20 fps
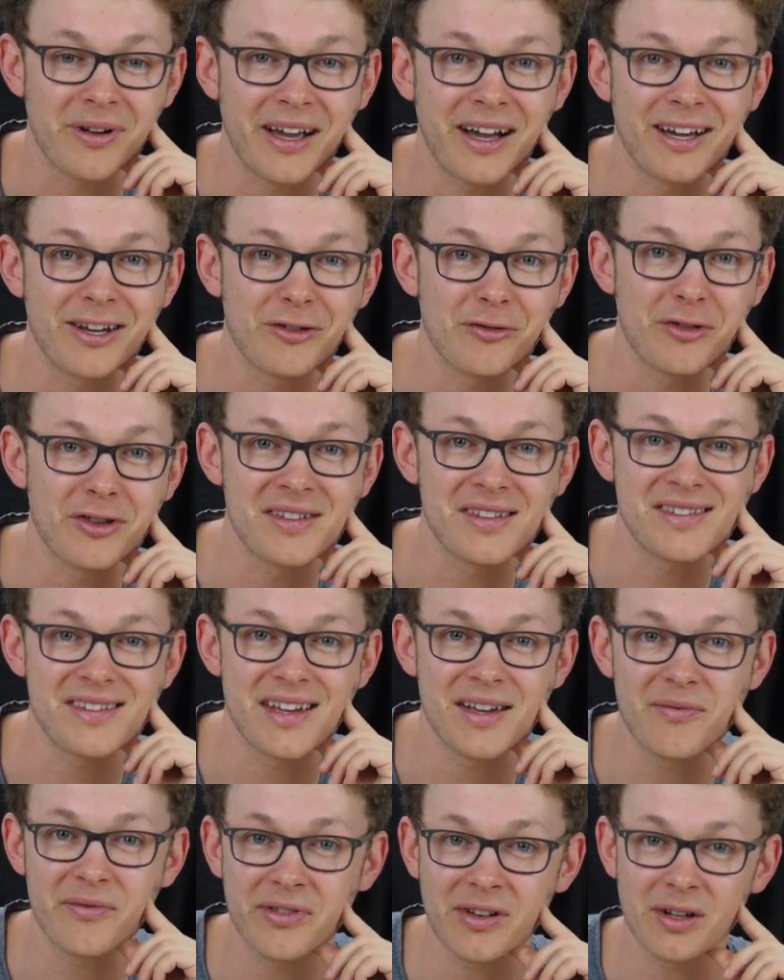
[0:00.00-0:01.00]
kind of the
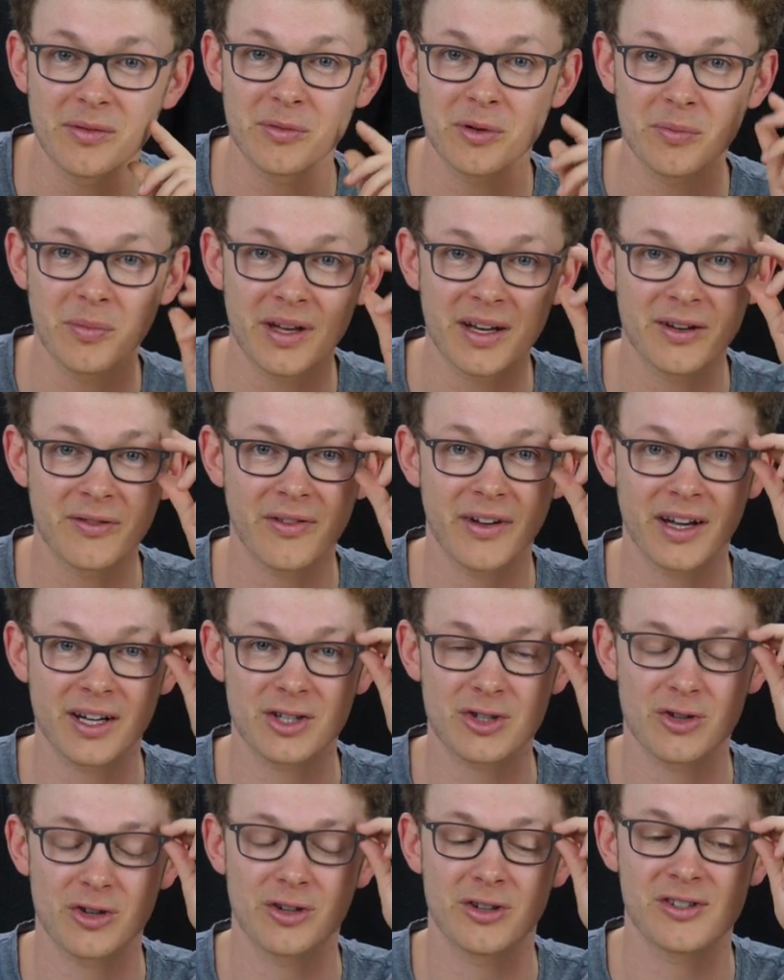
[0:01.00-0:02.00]
same filament
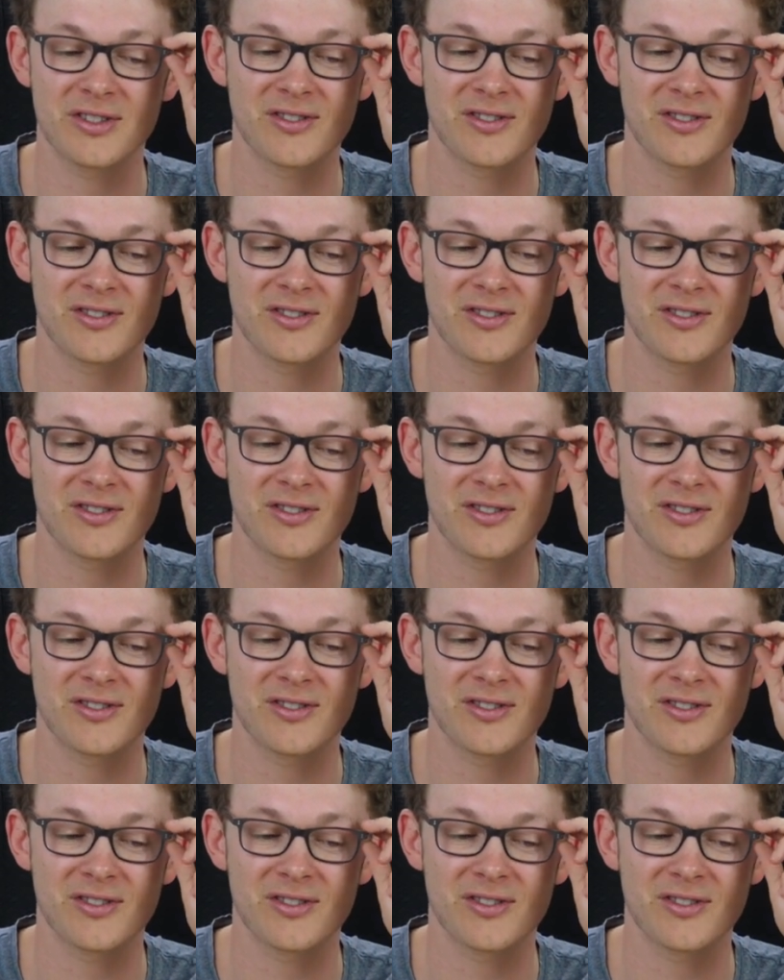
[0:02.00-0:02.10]
manufacturer.